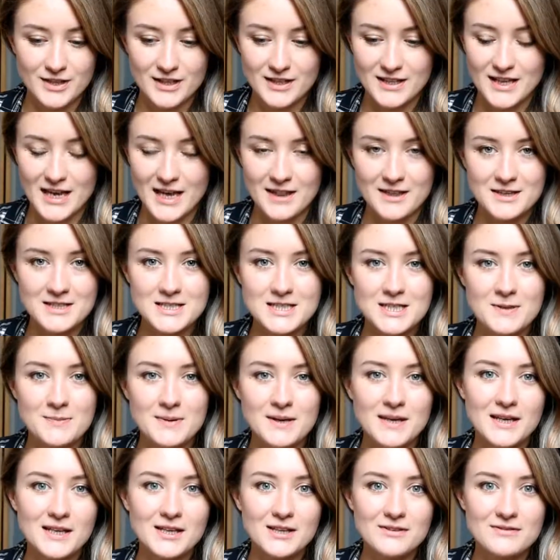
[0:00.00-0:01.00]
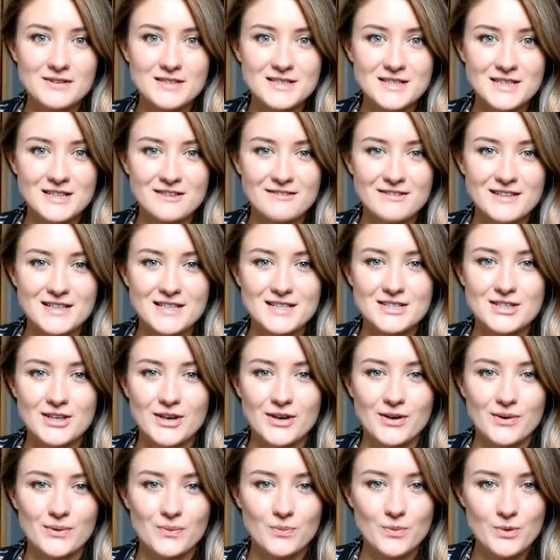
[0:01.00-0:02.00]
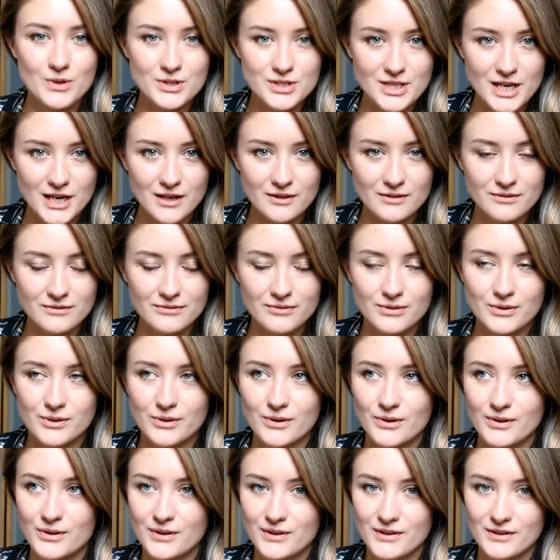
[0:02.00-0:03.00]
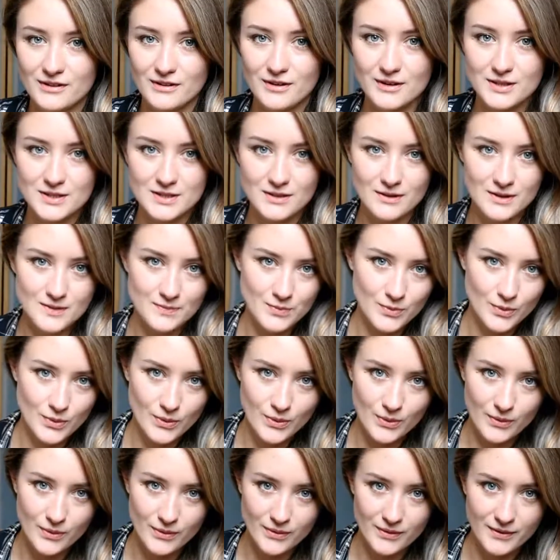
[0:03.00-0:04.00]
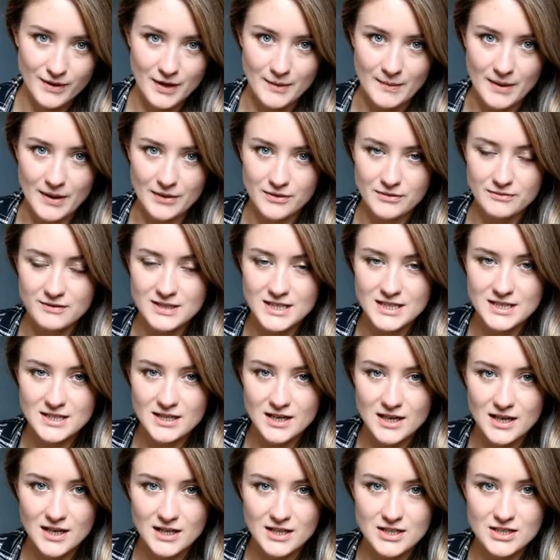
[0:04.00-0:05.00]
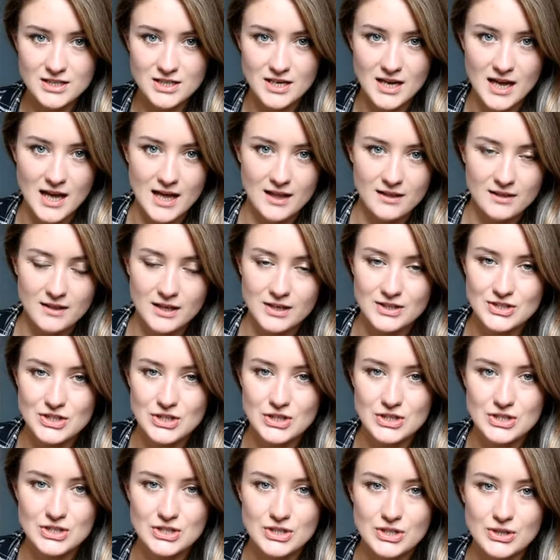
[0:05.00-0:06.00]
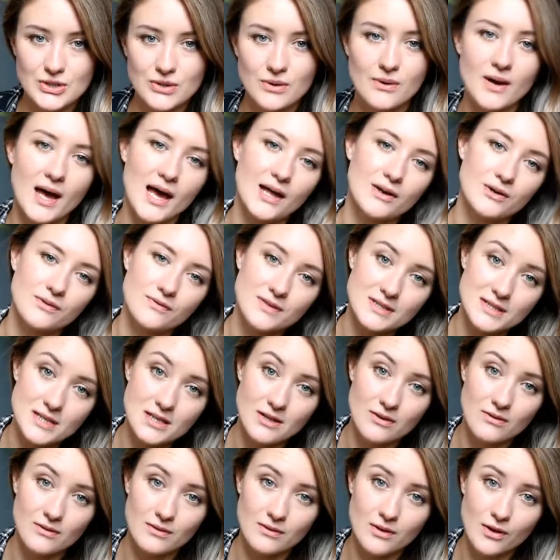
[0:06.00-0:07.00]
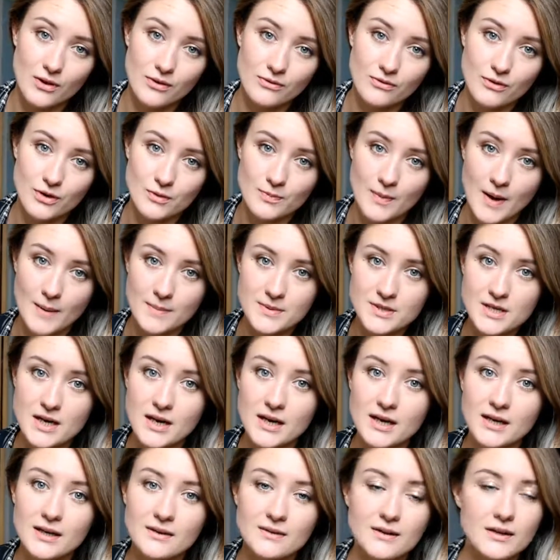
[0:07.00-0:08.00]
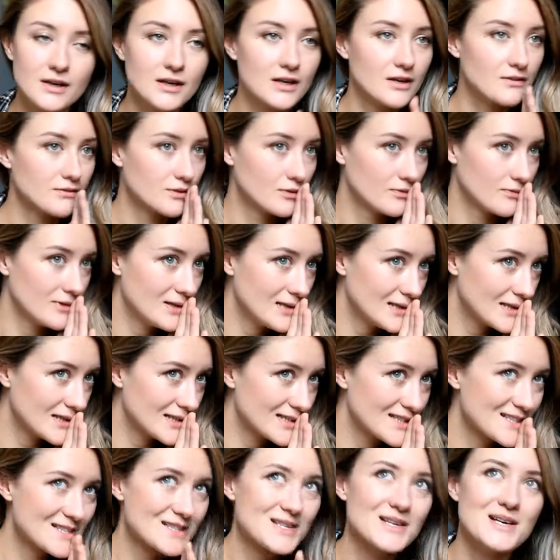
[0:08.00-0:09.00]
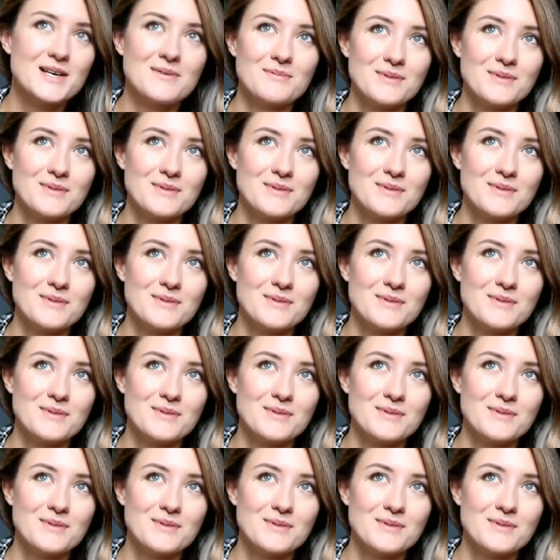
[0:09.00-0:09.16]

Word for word: Yeah, this is the beginning of the series, so watch out for lots more about the research and things you can do, and obviously the low FODMAP diet for vegans,